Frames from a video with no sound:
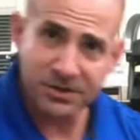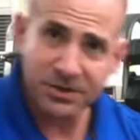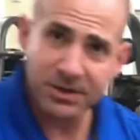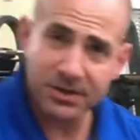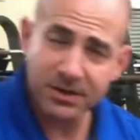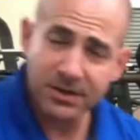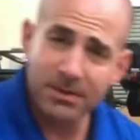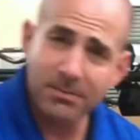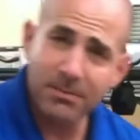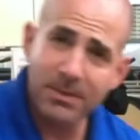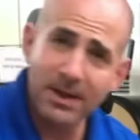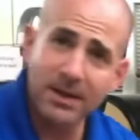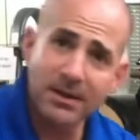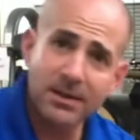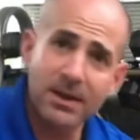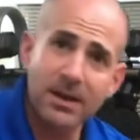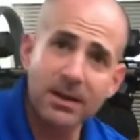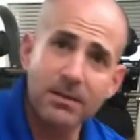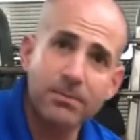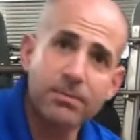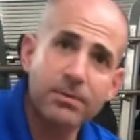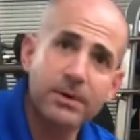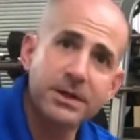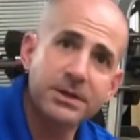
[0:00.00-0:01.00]
she's going to
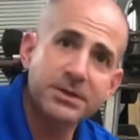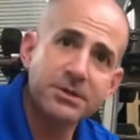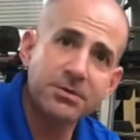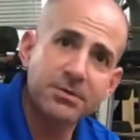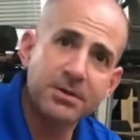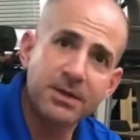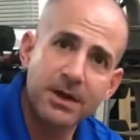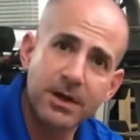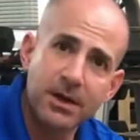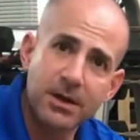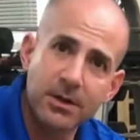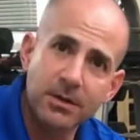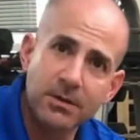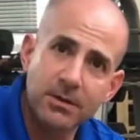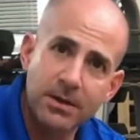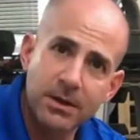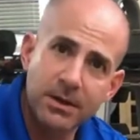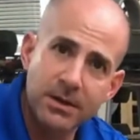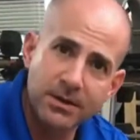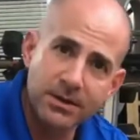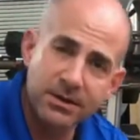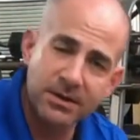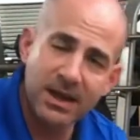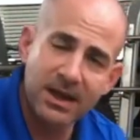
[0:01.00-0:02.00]
maintain pressure there,
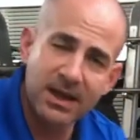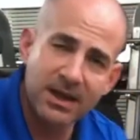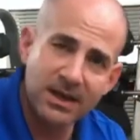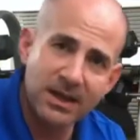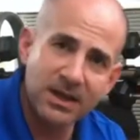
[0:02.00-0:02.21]
stay